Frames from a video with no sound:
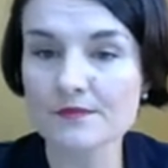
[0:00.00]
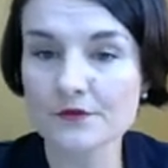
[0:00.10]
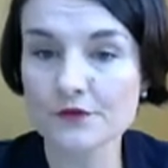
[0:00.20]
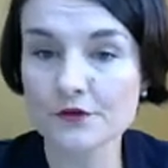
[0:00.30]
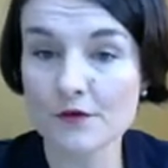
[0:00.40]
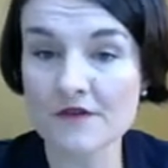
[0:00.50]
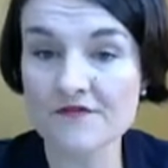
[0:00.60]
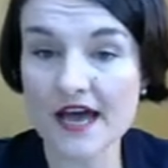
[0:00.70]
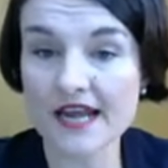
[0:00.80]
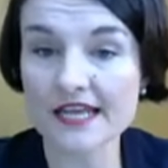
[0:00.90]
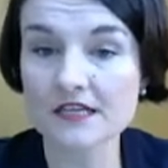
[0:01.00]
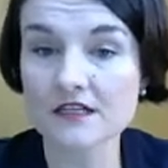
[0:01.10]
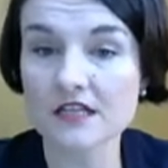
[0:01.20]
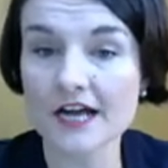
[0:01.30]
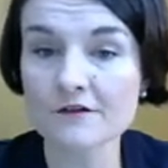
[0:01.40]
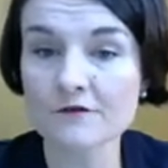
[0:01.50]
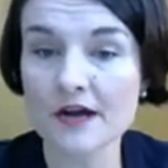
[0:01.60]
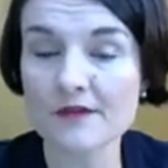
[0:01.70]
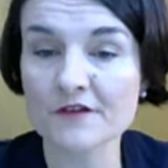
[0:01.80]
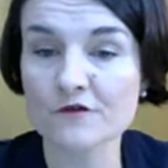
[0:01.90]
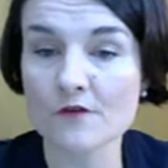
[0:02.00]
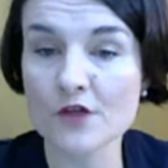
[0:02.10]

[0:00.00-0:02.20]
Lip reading: with that incline coming from